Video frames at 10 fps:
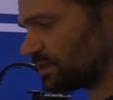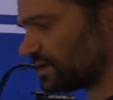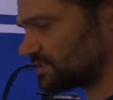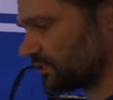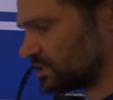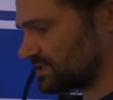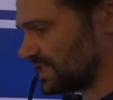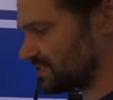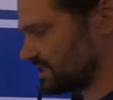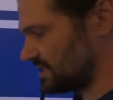pretty much full
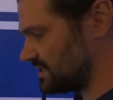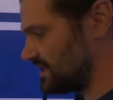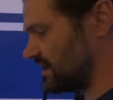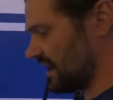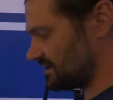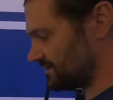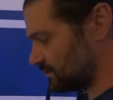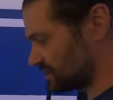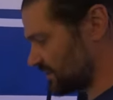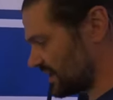intensity and
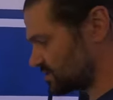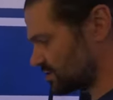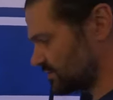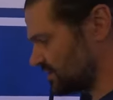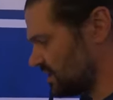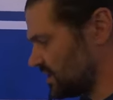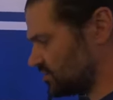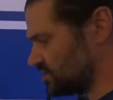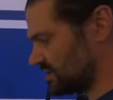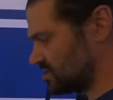full spectrum,
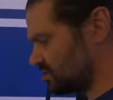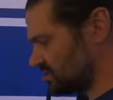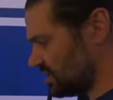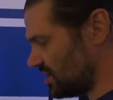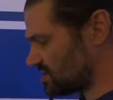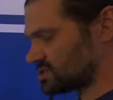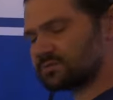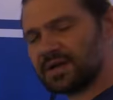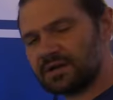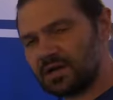using just
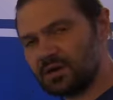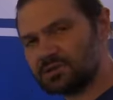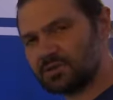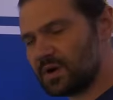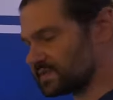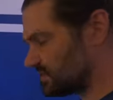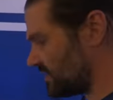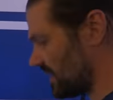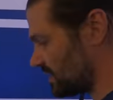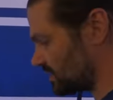around 100 watts of
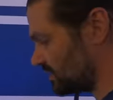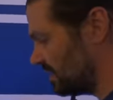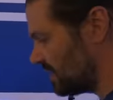power.